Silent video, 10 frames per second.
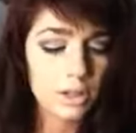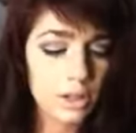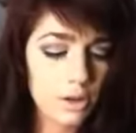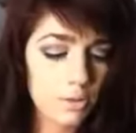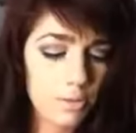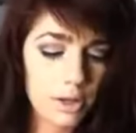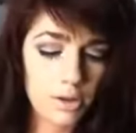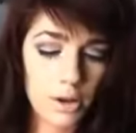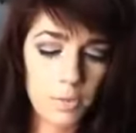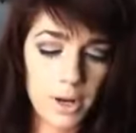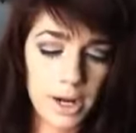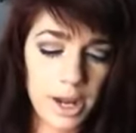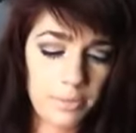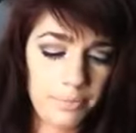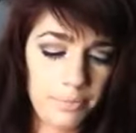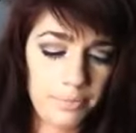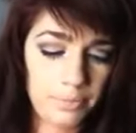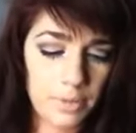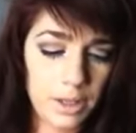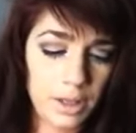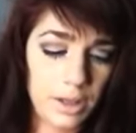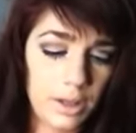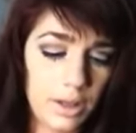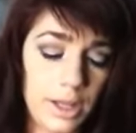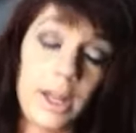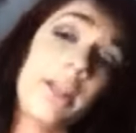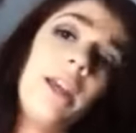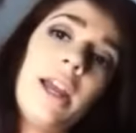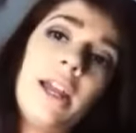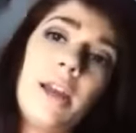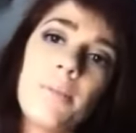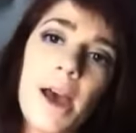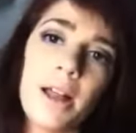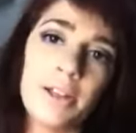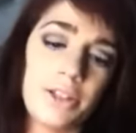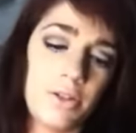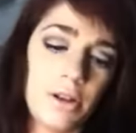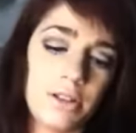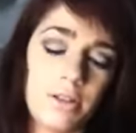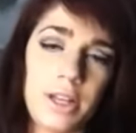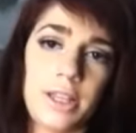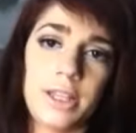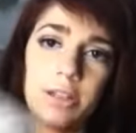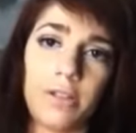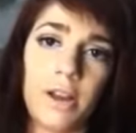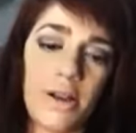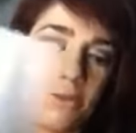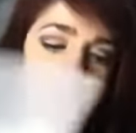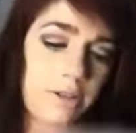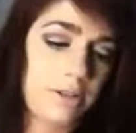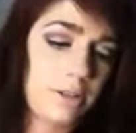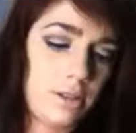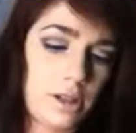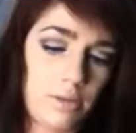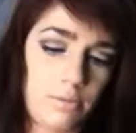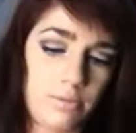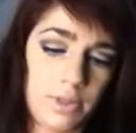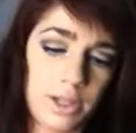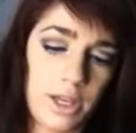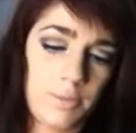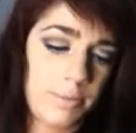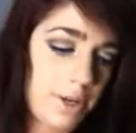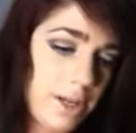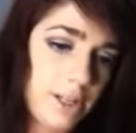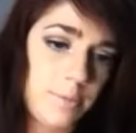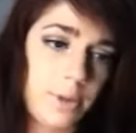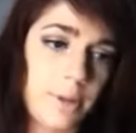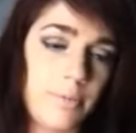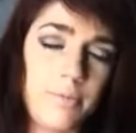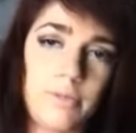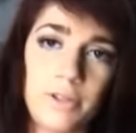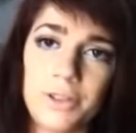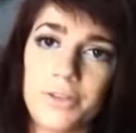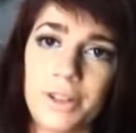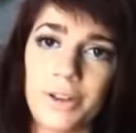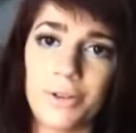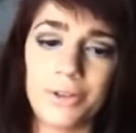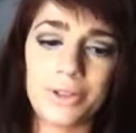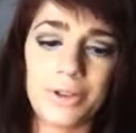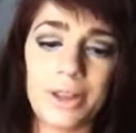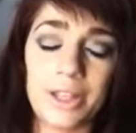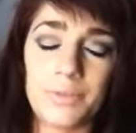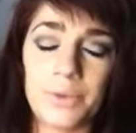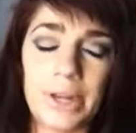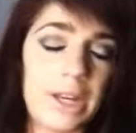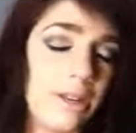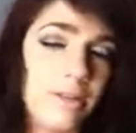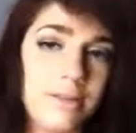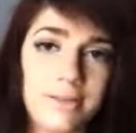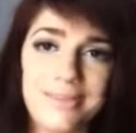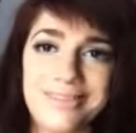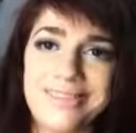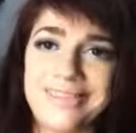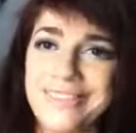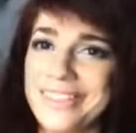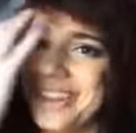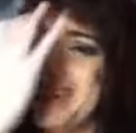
So when you open it up, in the 88 palettes you also get these little covers to keep them nice, but those are really old, so at this point, yeah,